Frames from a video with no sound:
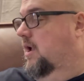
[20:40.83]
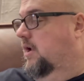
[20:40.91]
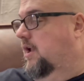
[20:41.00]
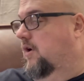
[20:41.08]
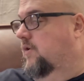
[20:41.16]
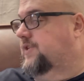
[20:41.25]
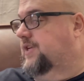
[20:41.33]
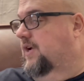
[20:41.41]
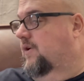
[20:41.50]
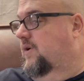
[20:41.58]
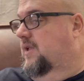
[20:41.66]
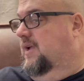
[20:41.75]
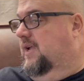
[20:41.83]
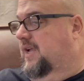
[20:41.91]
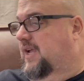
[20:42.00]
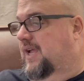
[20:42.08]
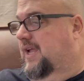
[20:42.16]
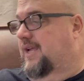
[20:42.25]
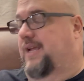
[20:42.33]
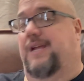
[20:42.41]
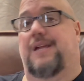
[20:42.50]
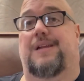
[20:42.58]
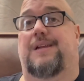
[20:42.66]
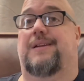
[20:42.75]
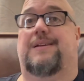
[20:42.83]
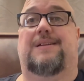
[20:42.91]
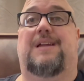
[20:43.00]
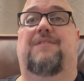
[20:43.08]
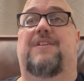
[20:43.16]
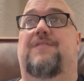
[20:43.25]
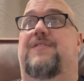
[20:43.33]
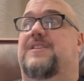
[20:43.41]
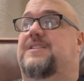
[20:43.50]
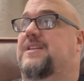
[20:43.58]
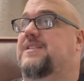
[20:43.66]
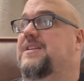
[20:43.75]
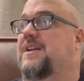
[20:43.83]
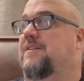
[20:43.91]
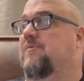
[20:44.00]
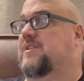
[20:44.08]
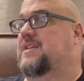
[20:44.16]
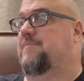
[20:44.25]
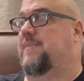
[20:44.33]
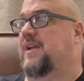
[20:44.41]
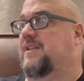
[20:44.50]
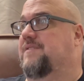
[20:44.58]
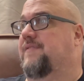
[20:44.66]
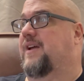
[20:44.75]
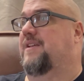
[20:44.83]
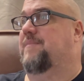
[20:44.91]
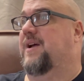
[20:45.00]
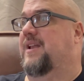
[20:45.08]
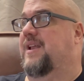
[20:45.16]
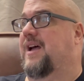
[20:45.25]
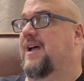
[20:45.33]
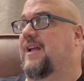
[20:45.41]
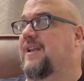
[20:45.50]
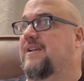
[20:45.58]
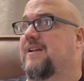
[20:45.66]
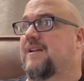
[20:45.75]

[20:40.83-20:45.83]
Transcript: You know, so even if it's 68, what's that make divided by 9?